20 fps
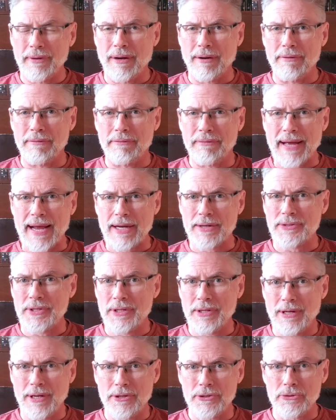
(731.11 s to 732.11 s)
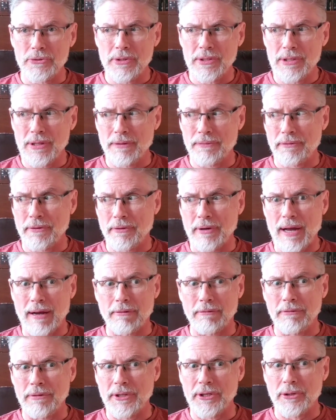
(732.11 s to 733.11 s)
of vaccine injury, if you're
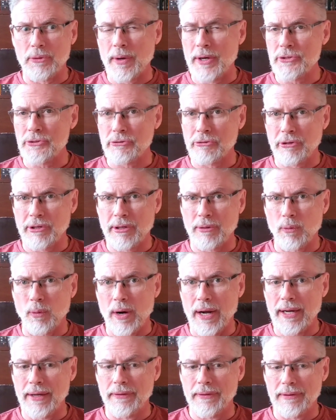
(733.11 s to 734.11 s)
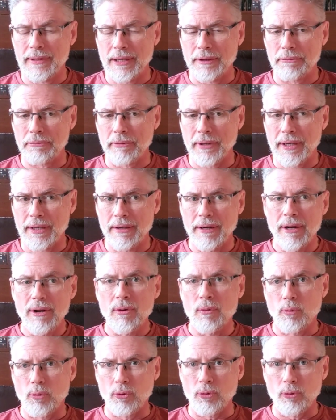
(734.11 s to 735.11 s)
not really questioning why the death rate
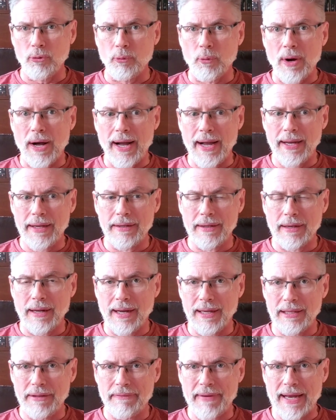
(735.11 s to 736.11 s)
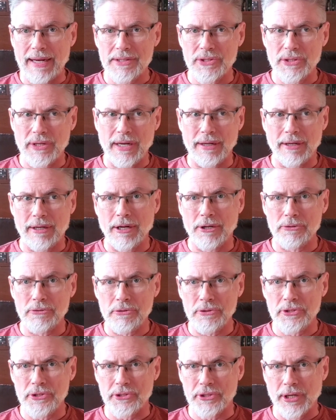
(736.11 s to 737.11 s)
worldwide in highly vaccinated
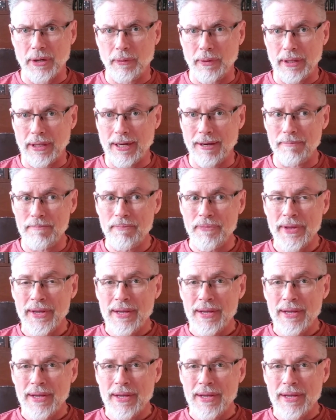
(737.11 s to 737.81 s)
countries is going up,